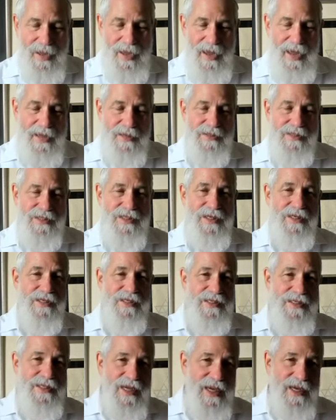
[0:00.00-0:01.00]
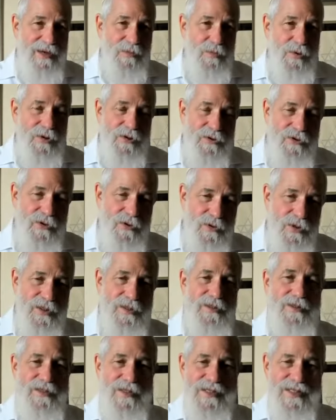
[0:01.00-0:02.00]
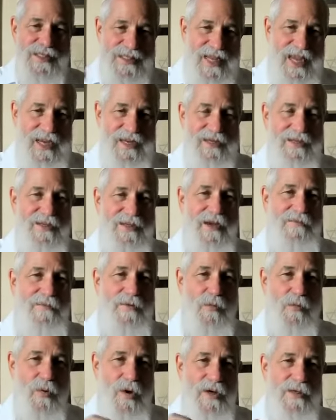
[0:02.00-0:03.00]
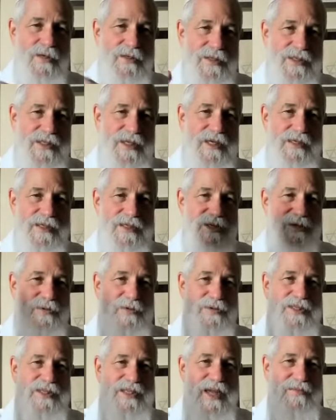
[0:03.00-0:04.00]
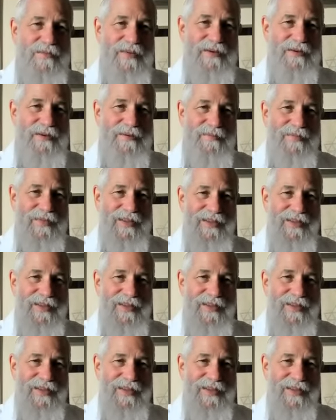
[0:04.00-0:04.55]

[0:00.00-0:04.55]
And 16, when you do it the second level, 1 and 6 equals 7.